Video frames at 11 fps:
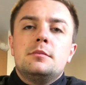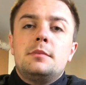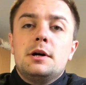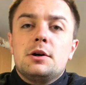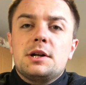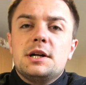
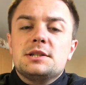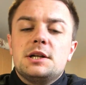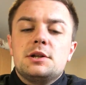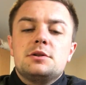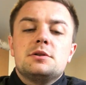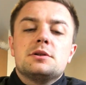My
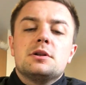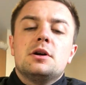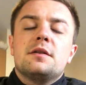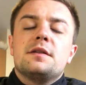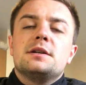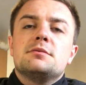organisation does a lot
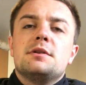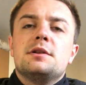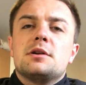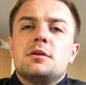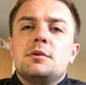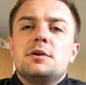of things within
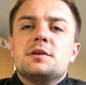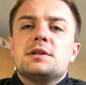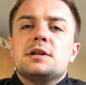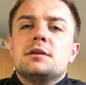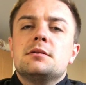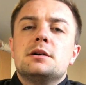the
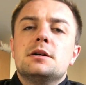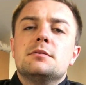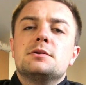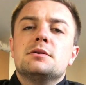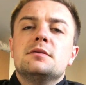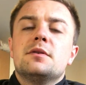community
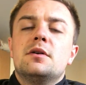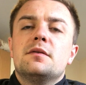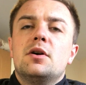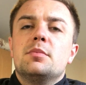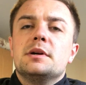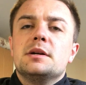to involve
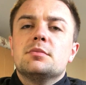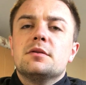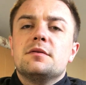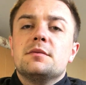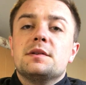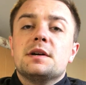all people
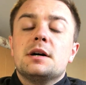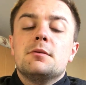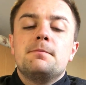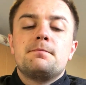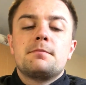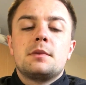from the town,
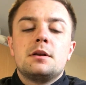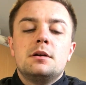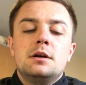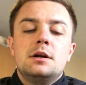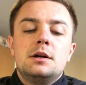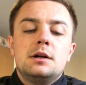
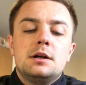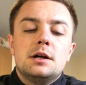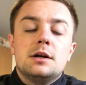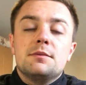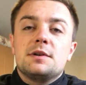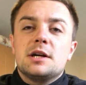
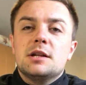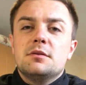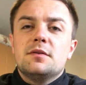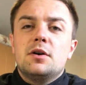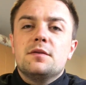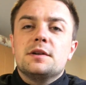to get them
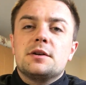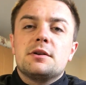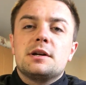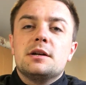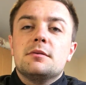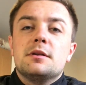involved in
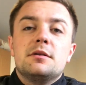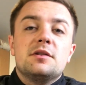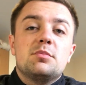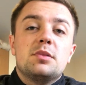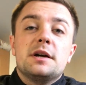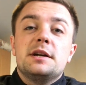cricket, whether it's
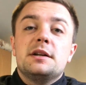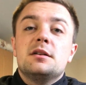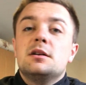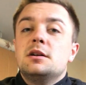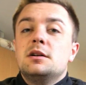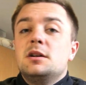playing,
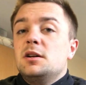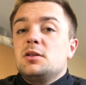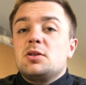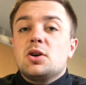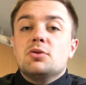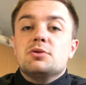
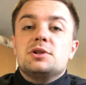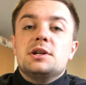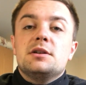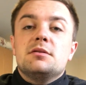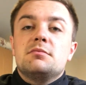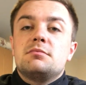
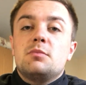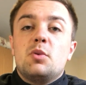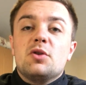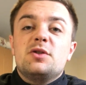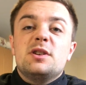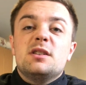coaching,
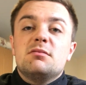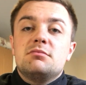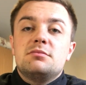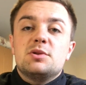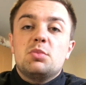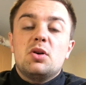watching,
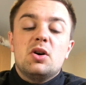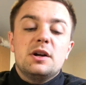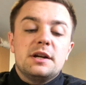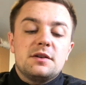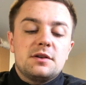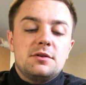
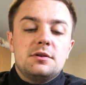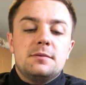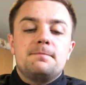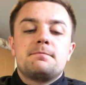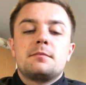supporting, etc.